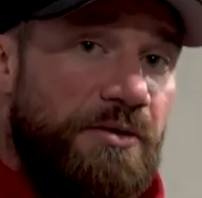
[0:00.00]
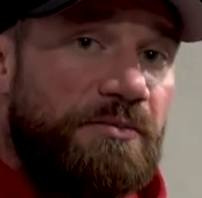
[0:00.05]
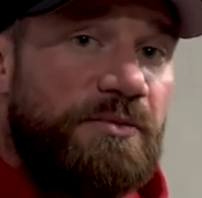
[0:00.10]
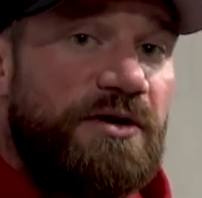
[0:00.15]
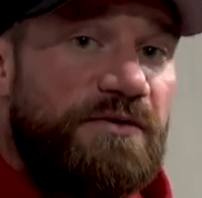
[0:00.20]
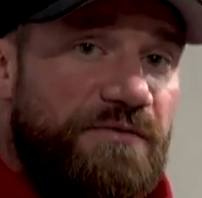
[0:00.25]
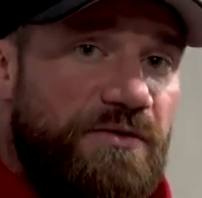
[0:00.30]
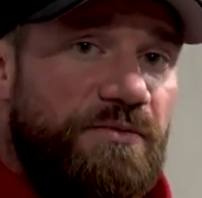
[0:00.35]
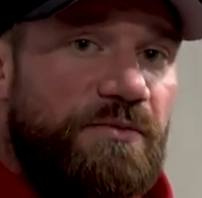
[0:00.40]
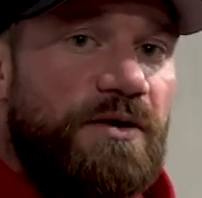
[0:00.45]

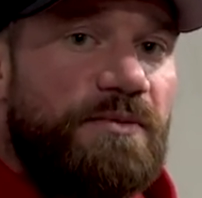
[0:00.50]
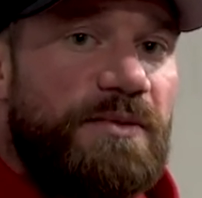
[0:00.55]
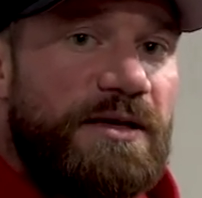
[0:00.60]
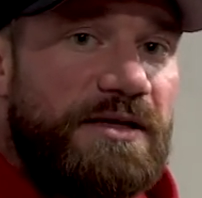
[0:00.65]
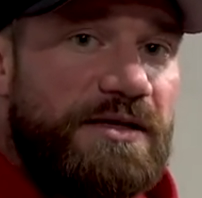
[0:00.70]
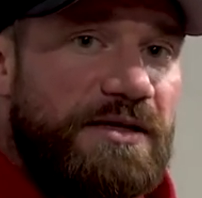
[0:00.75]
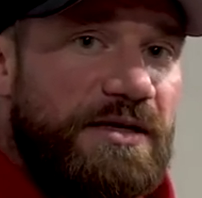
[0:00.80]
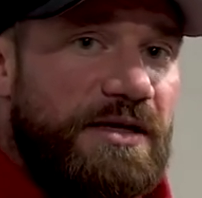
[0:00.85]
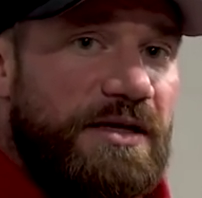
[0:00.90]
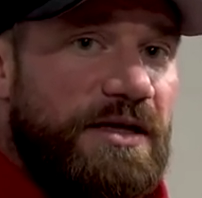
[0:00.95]
But if you want me
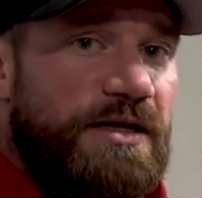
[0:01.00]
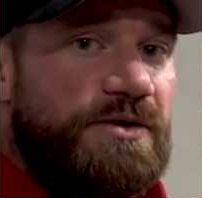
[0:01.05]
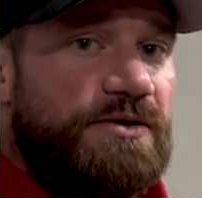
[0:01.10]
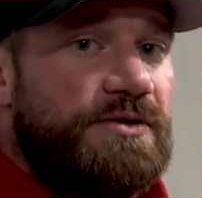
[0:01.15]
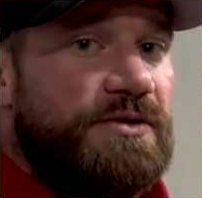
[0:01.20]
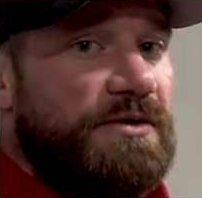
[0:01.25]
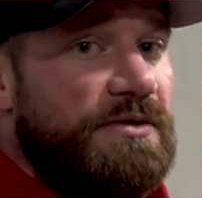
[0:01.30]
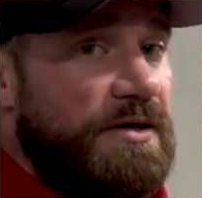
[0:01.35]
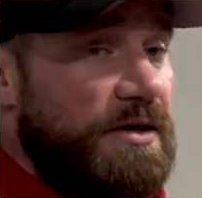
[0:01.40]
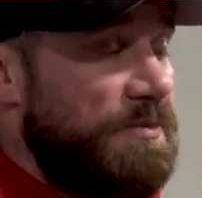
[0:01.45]
to dig
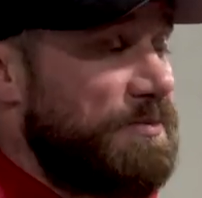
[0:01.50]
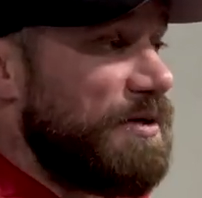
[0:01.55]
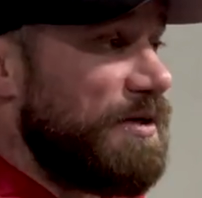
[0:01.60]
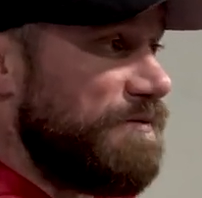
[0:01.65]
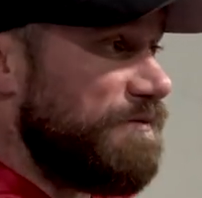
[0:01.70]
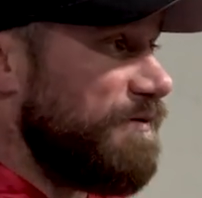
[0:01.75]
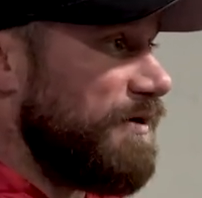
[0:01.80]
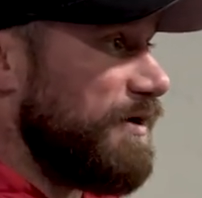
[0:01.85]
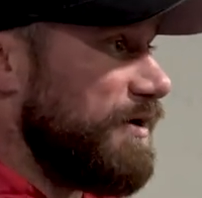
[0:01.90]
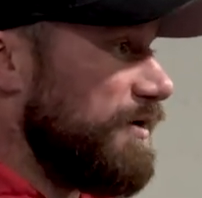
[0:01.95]
into you, I'll be
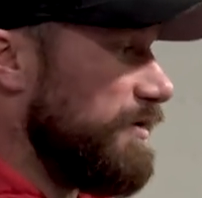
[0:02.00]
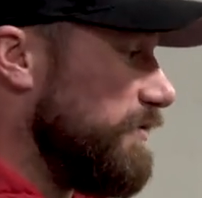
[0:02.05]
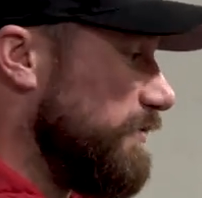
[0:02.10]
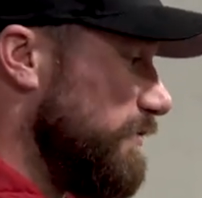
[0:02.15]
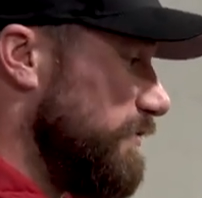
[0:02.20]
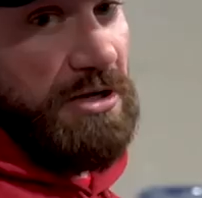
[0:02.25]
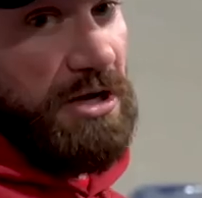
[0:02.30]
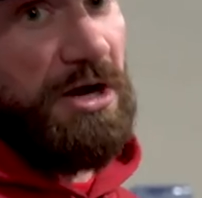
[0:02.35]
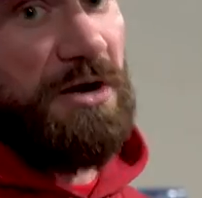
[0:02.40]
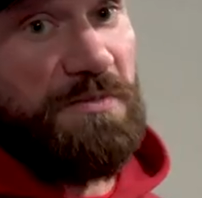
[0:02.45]
fucking,
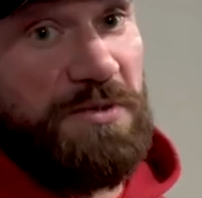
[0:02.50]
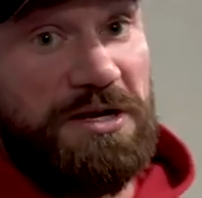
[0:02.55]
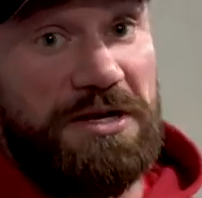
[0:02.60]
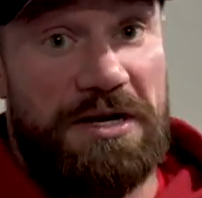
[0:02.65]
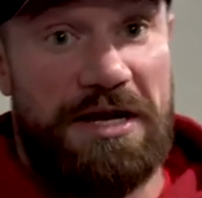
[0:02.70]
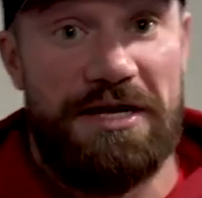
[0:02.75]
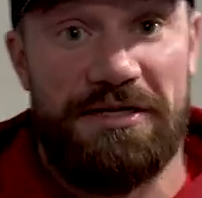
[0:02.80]
I'll be an